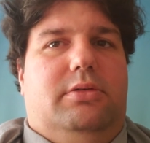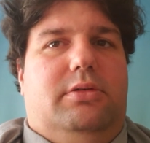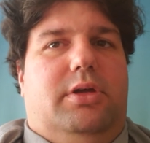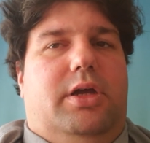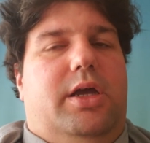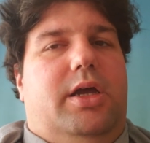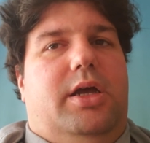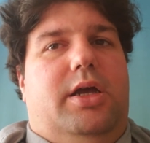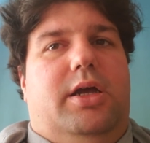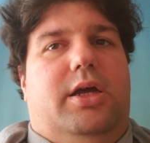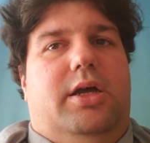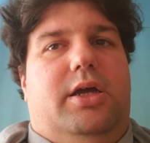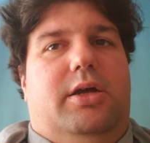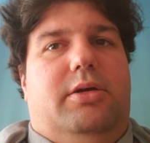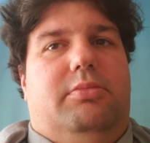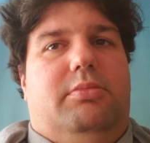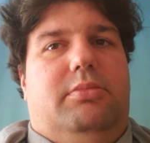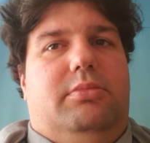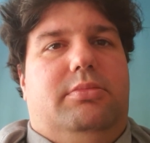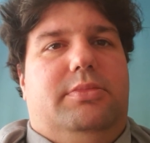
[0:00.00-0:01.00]

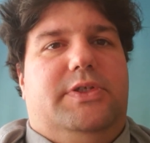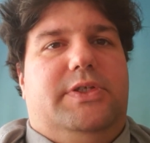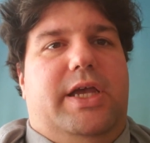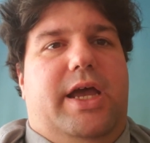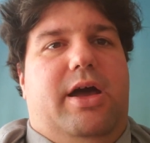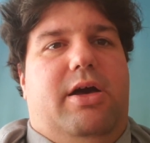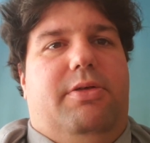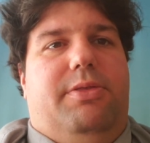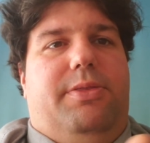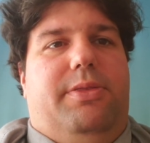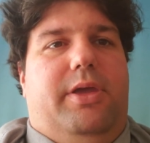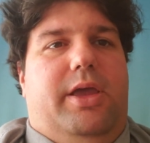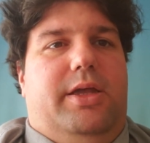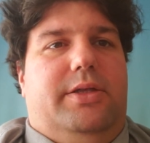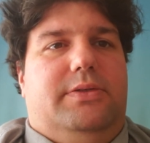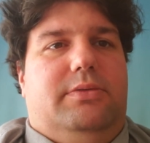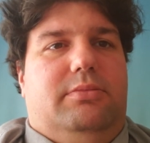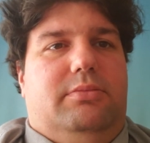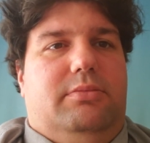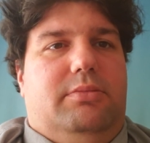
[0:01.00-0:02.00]
um, South
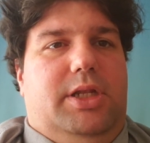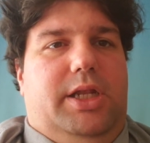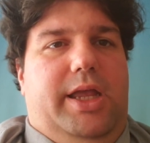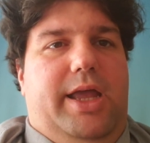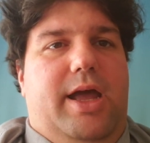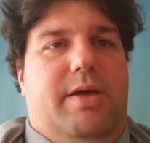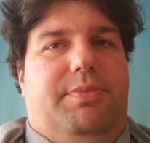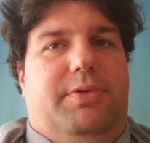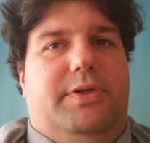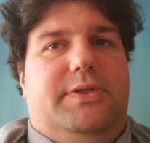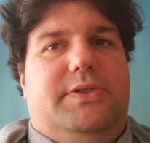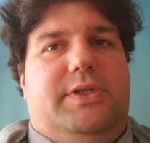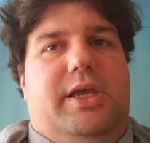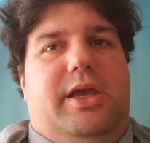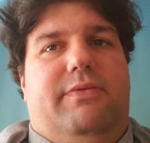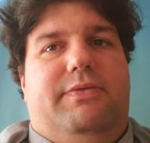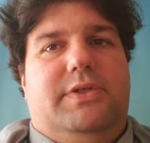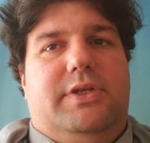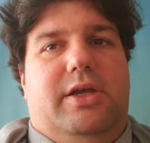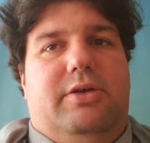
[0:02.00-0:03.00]
and Minneapolis, they
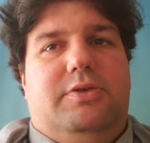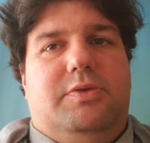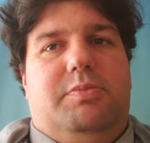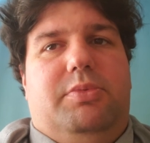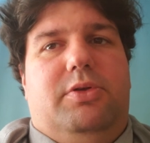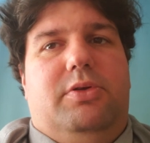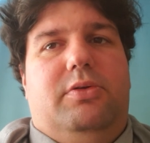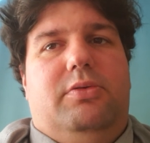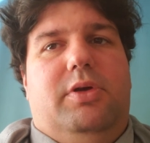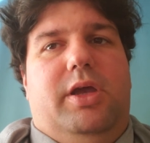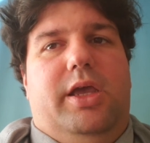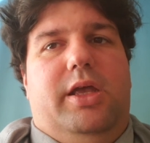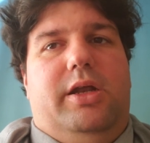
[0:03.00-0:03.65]
have as now as blue,